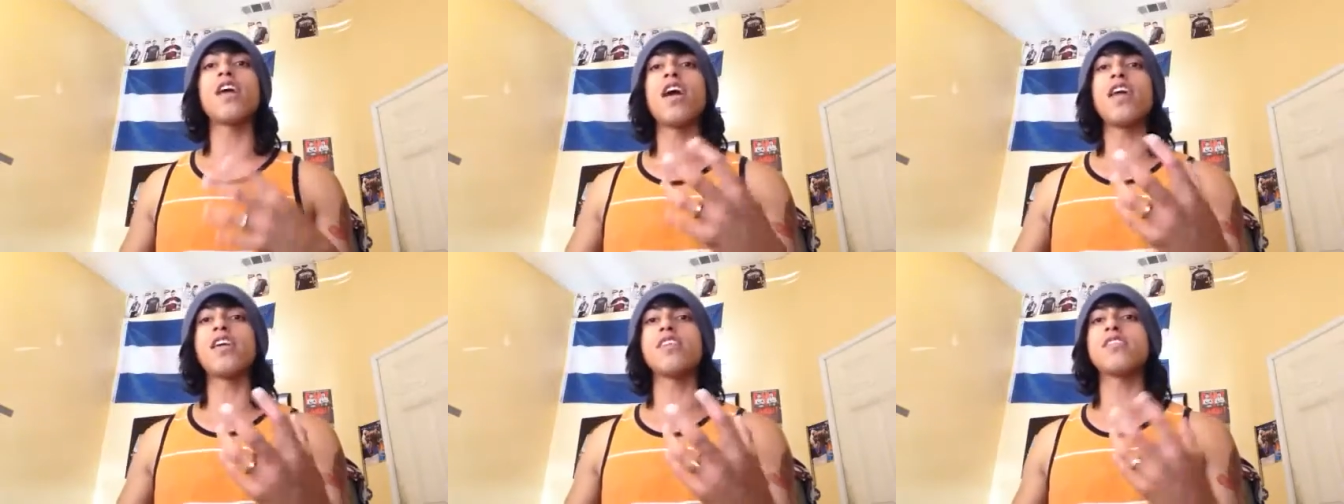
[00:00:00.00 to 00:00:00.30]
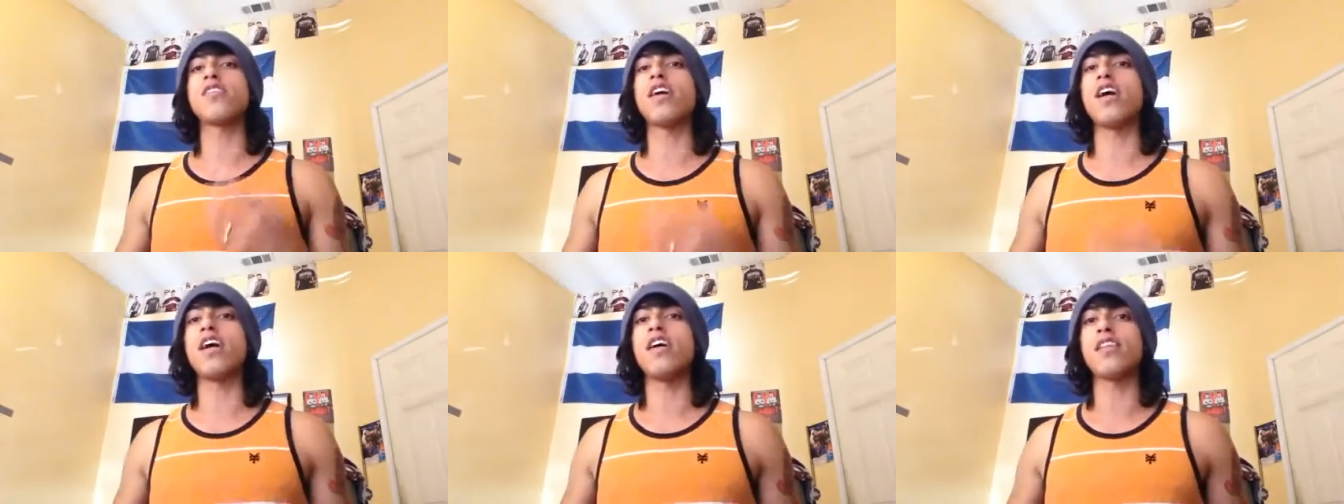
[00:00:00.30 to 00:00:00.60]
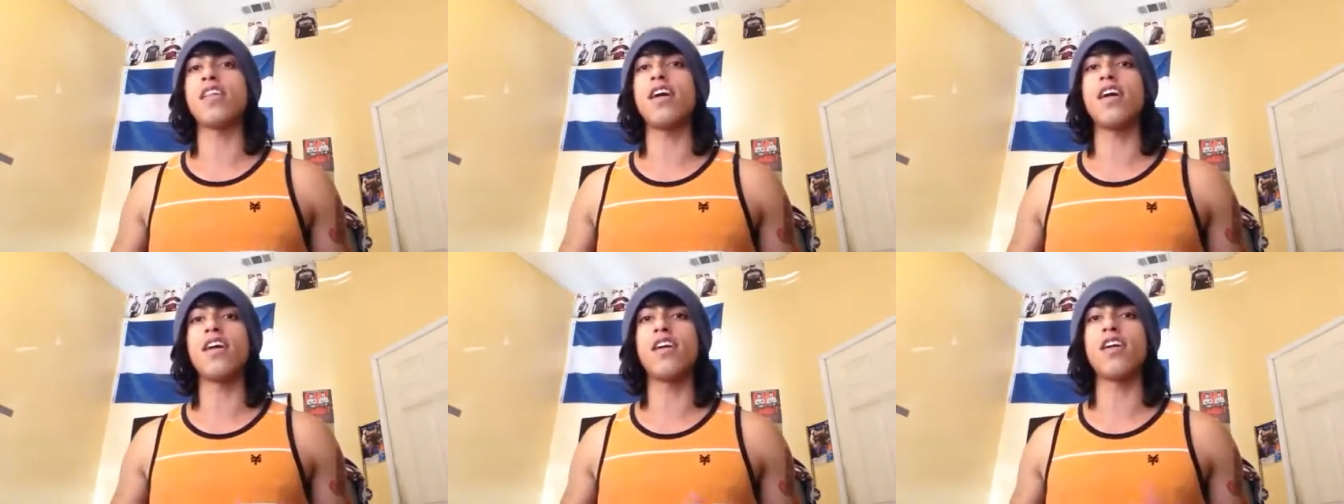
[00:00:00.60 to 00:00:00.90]
God is
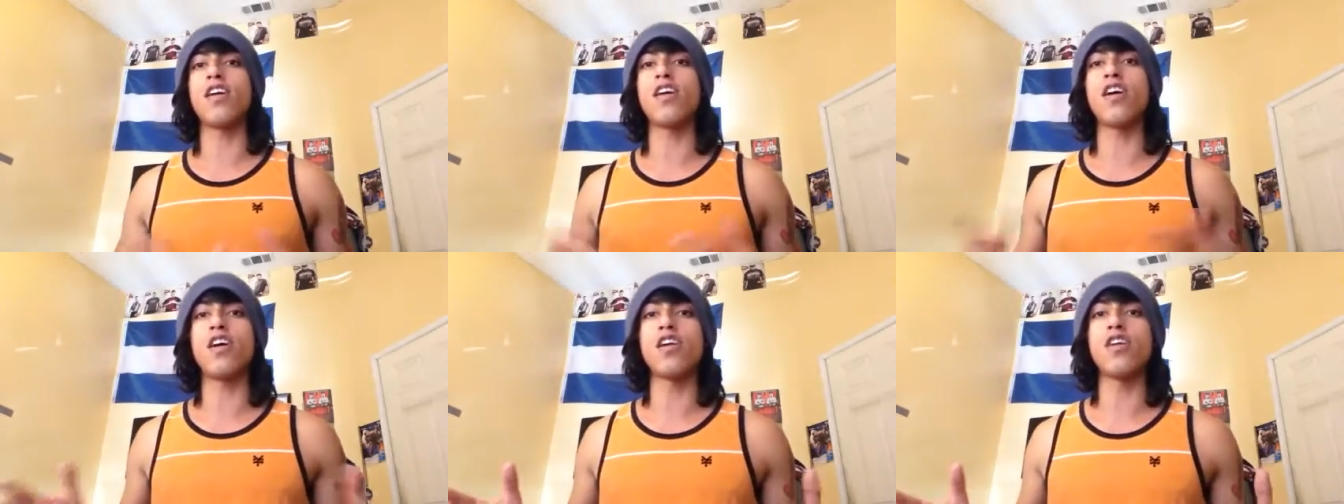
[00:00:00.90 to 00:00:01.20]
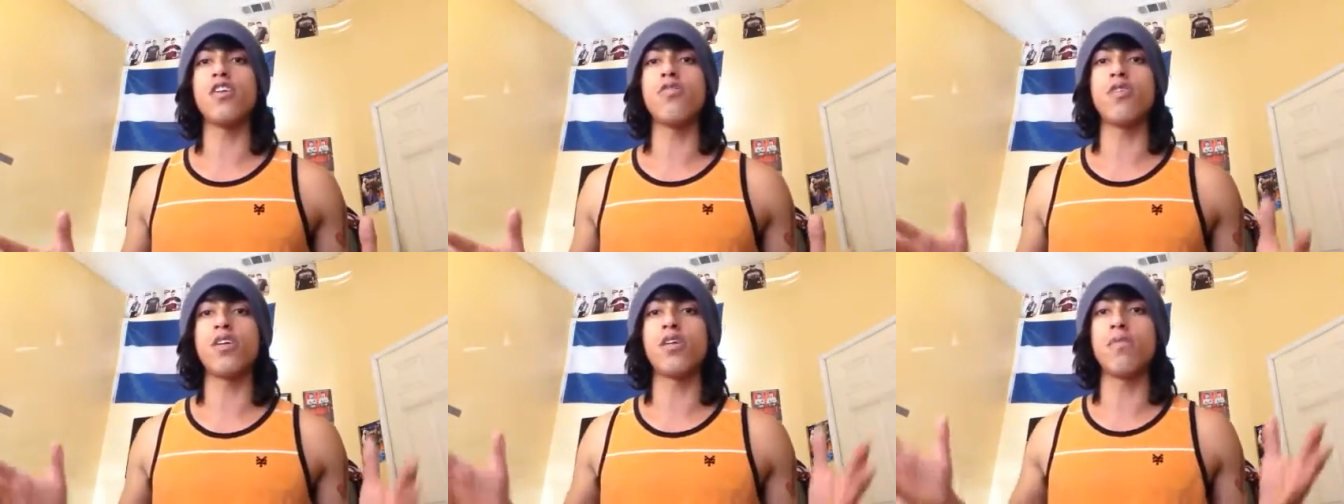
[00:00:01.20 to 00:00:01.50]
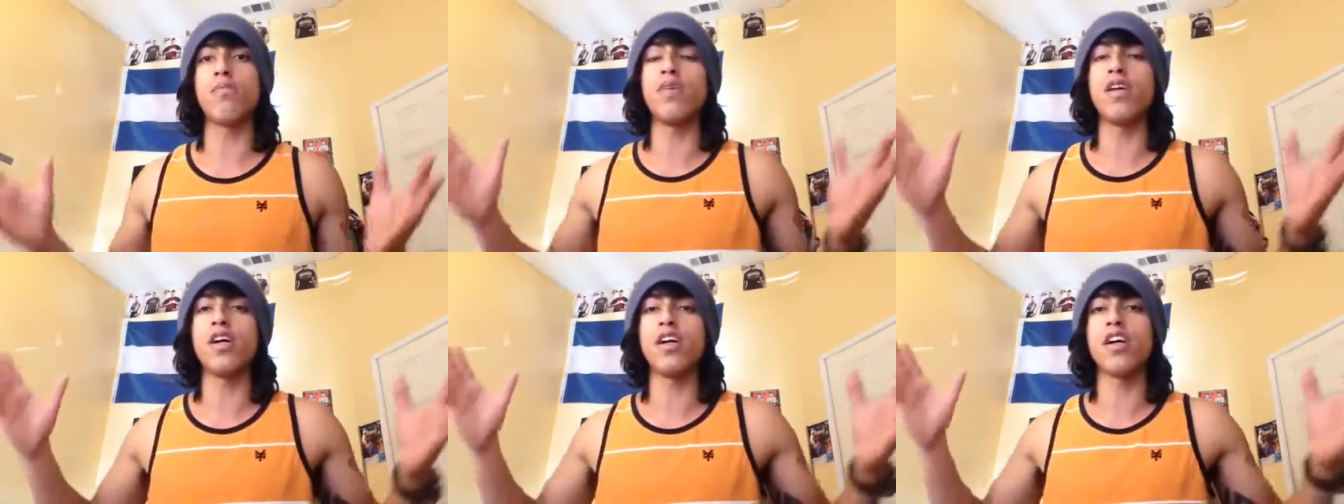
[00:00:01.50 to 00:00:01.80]
not there to hurt you or
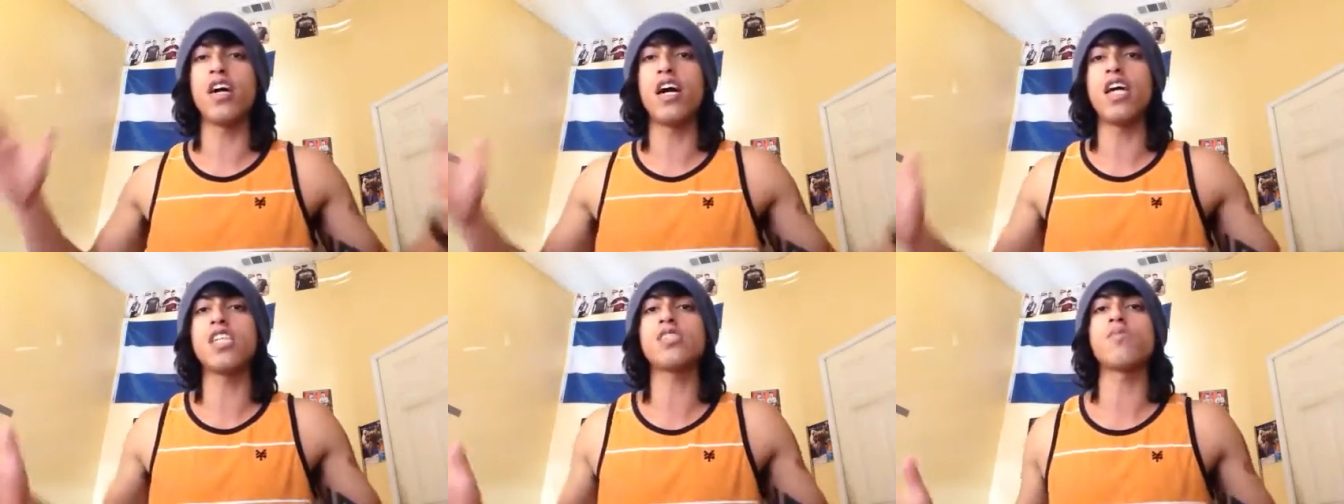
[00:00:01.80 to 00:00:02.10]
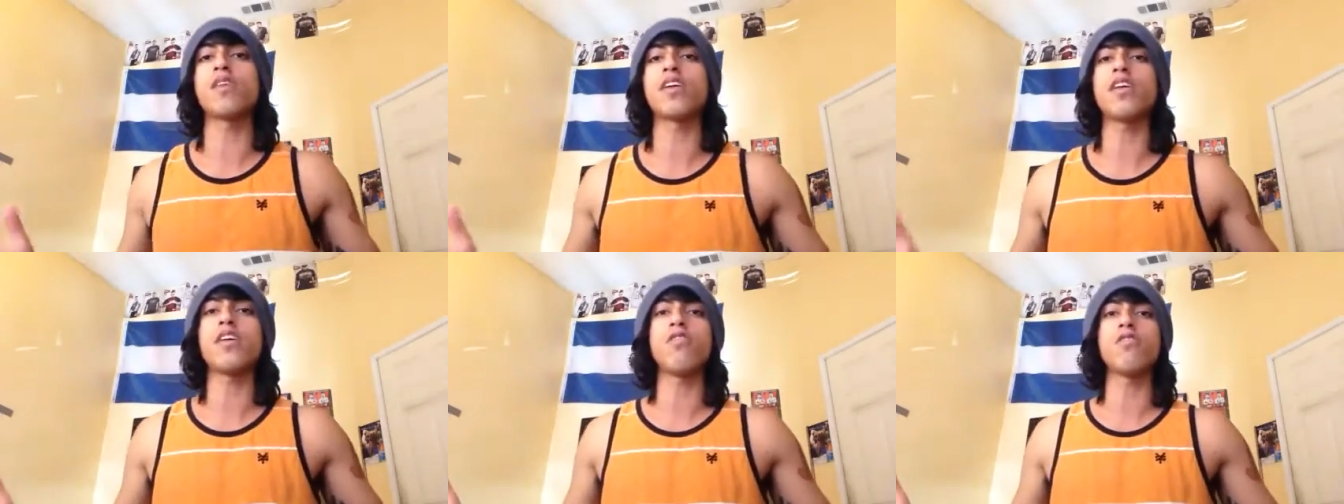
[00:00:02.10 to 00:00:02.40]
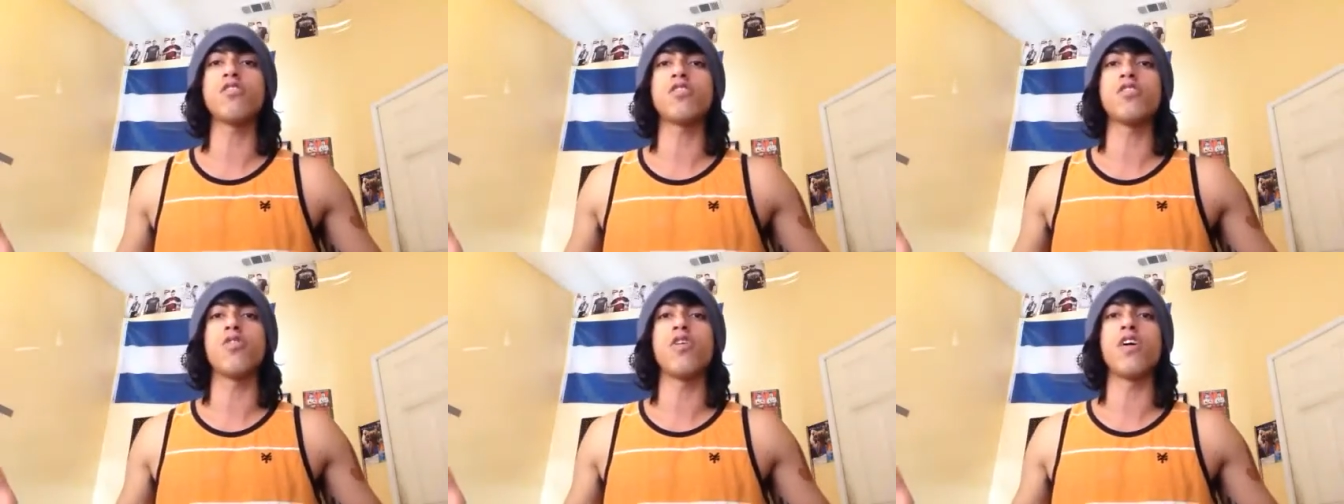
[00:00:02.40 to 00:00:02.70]
to be a cosmic
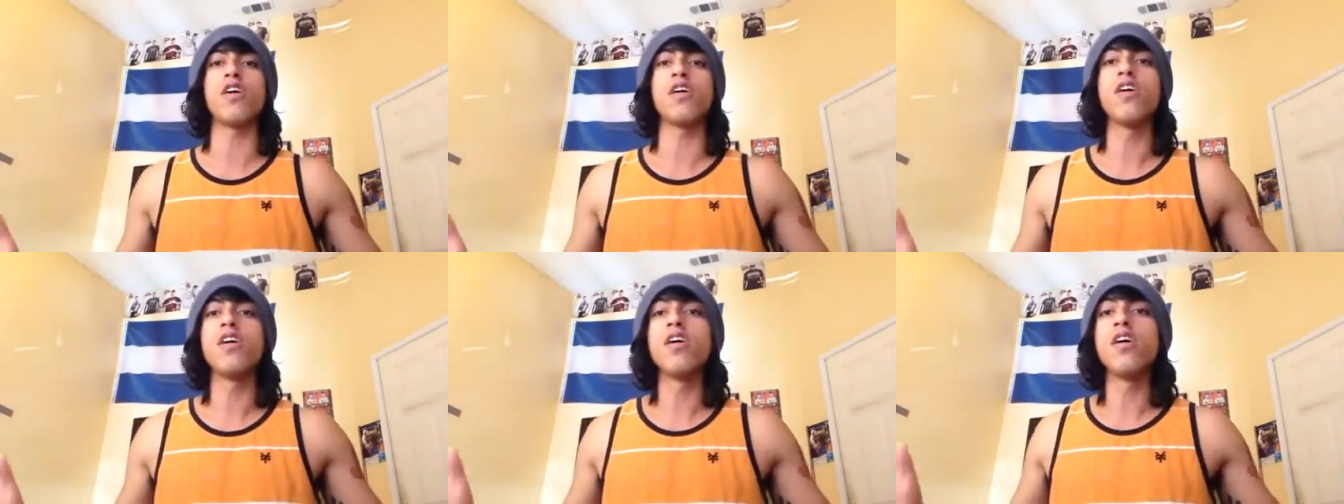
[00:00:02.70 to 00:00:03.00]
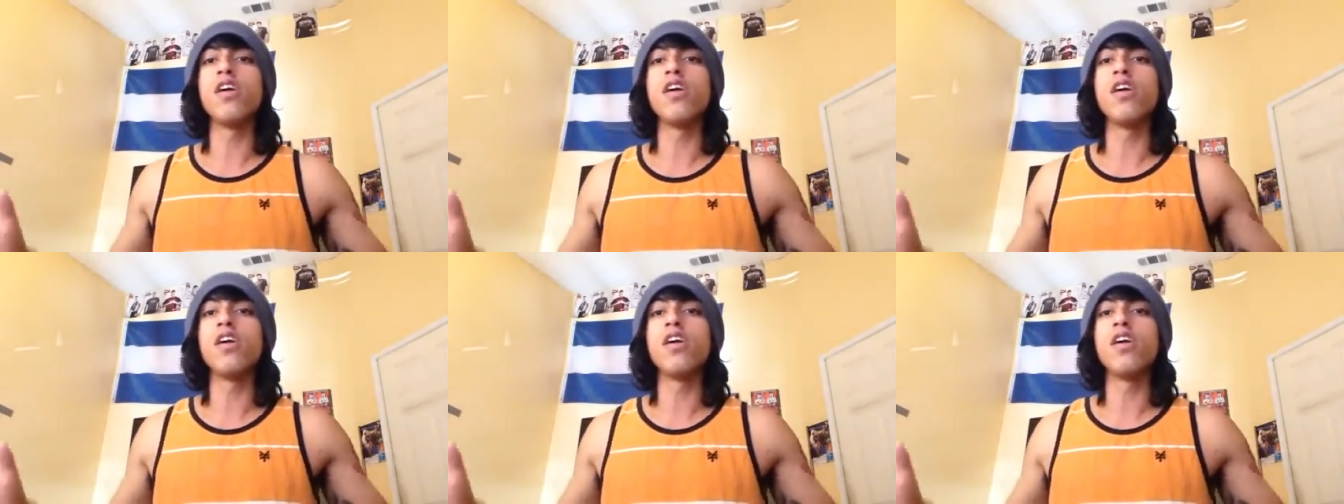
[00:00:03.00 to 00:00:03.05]
killjoy.